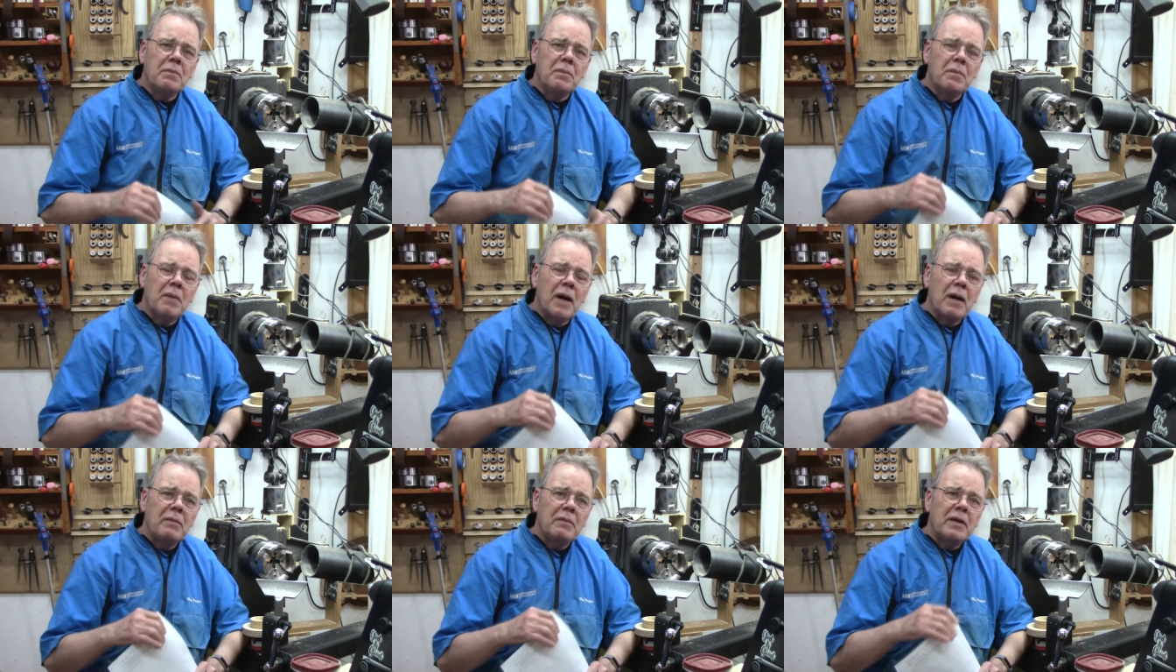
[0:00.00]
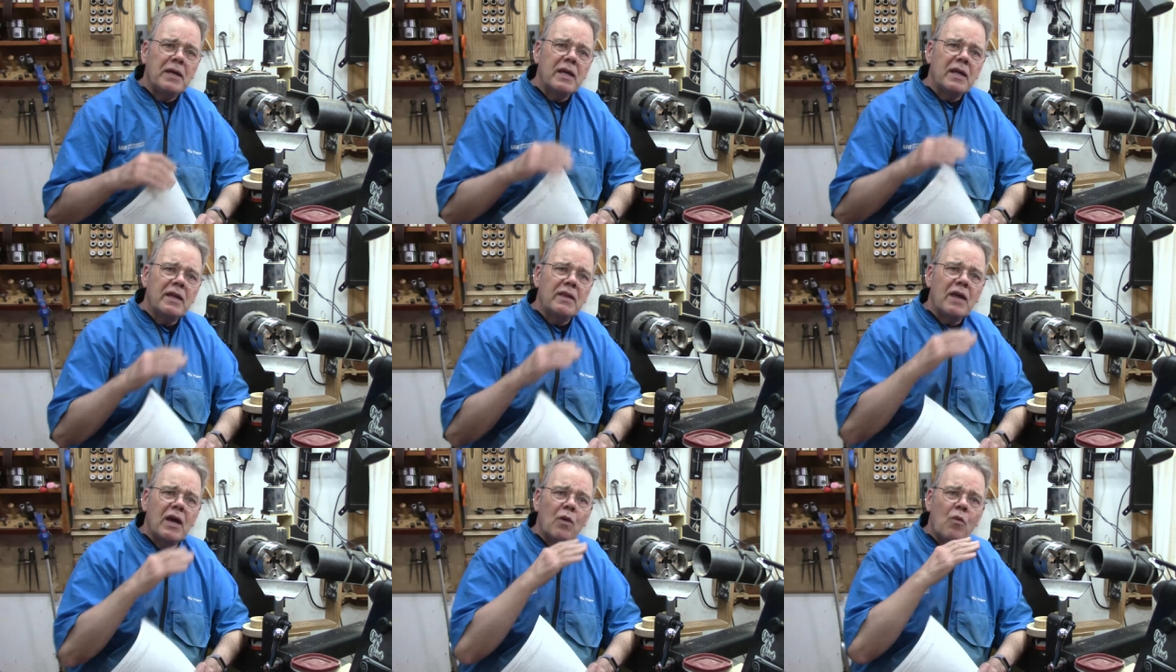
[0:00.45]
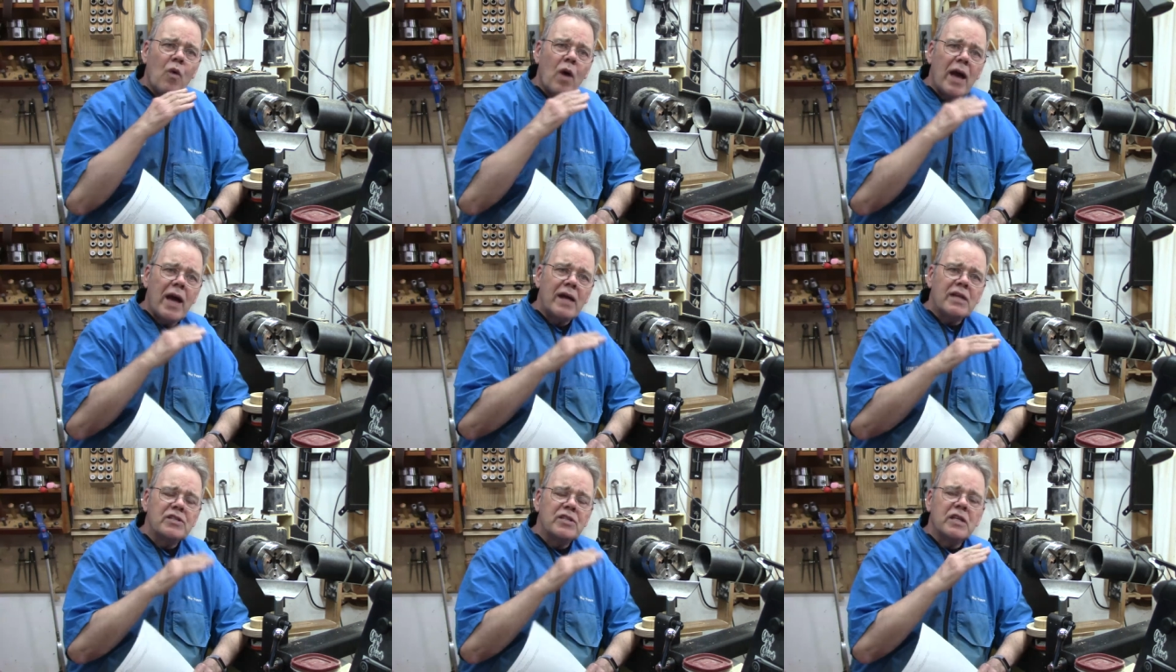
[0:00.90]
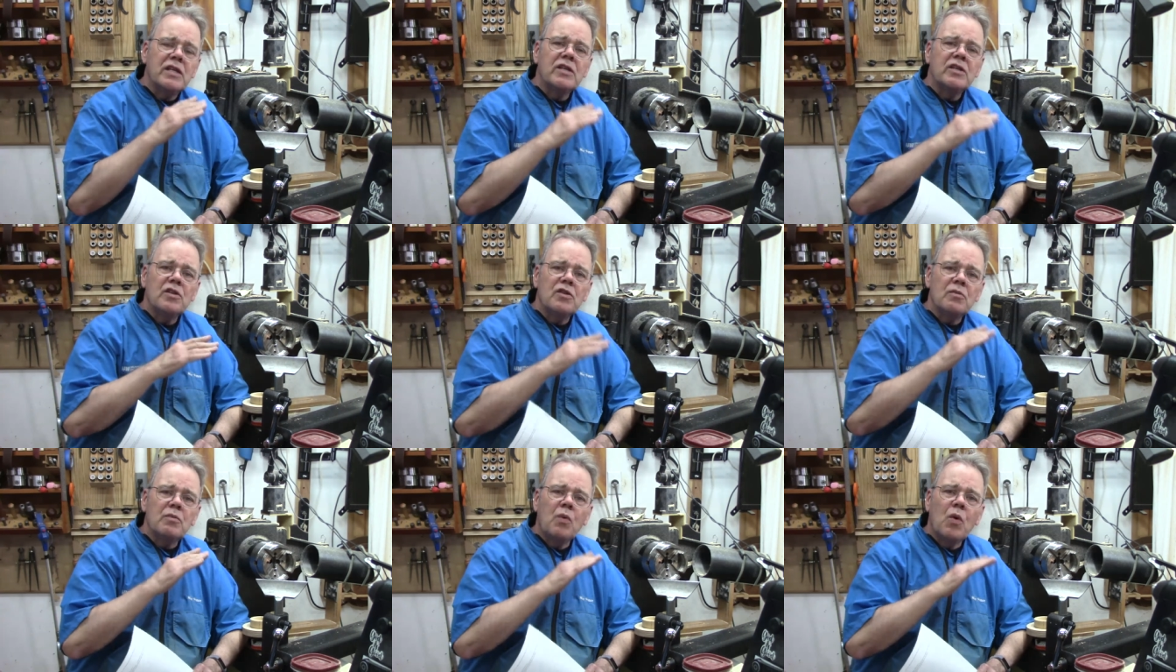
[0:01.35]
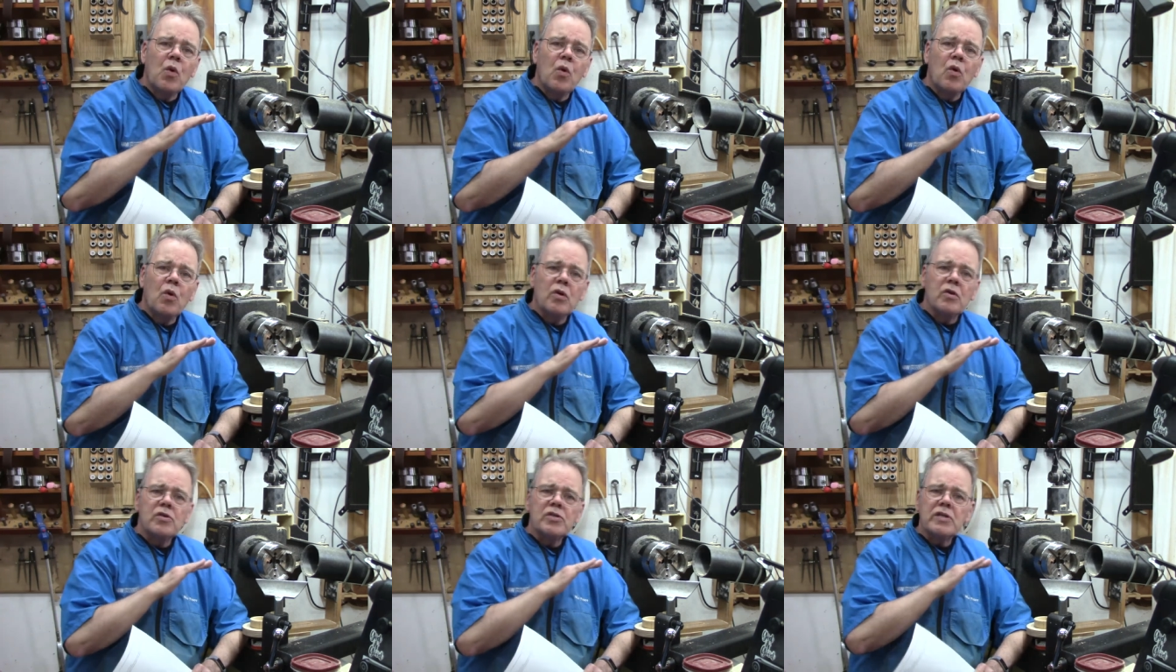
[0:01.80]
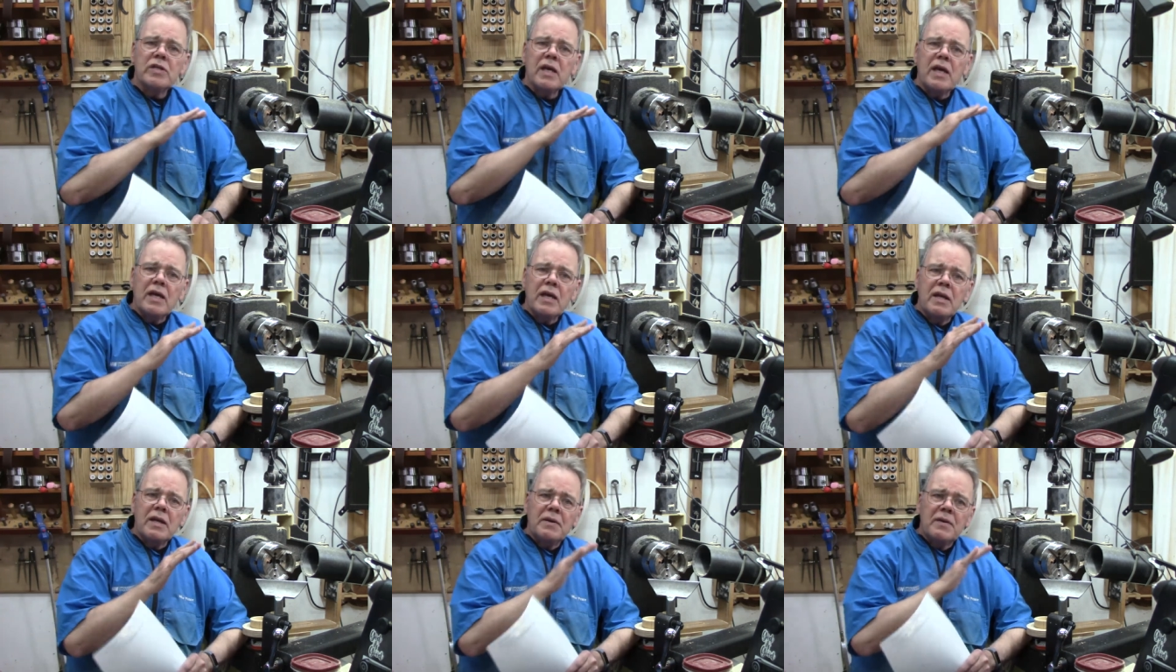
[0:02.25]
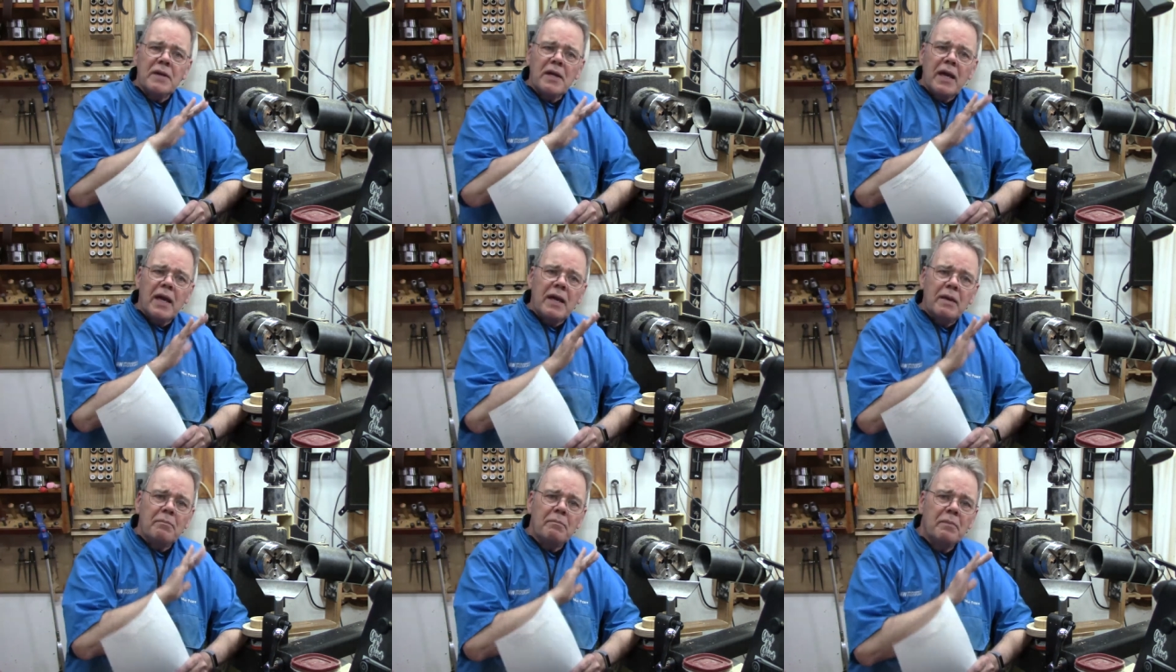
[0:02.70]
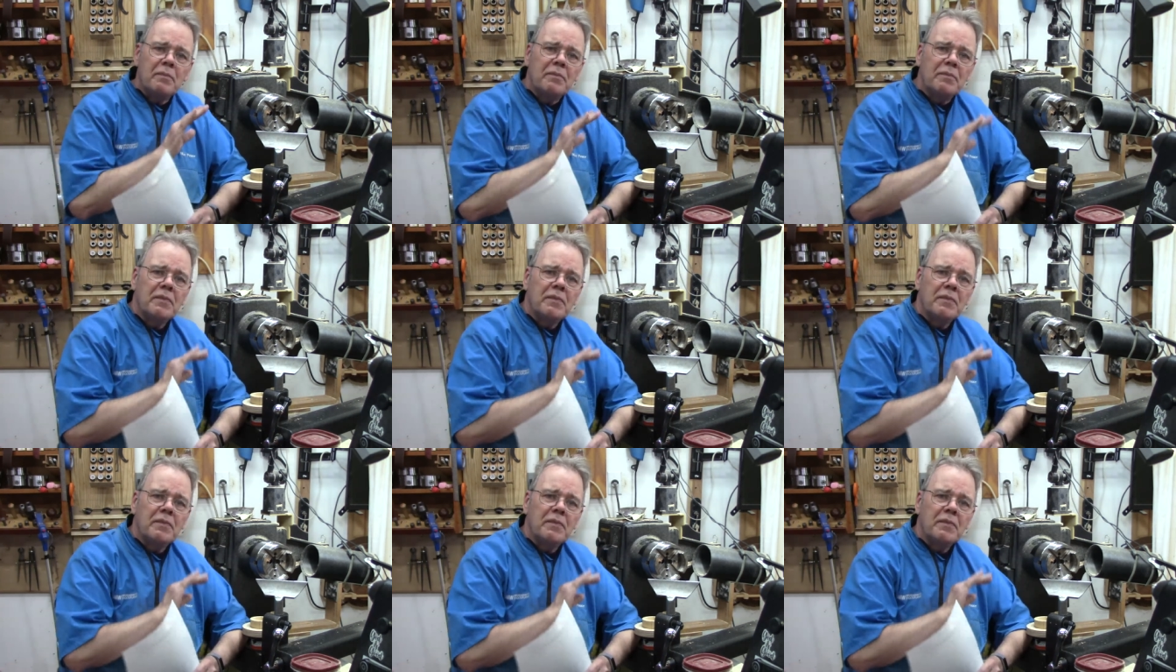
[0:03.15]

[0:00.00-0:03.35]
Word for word: by getting that wax into the pores and, and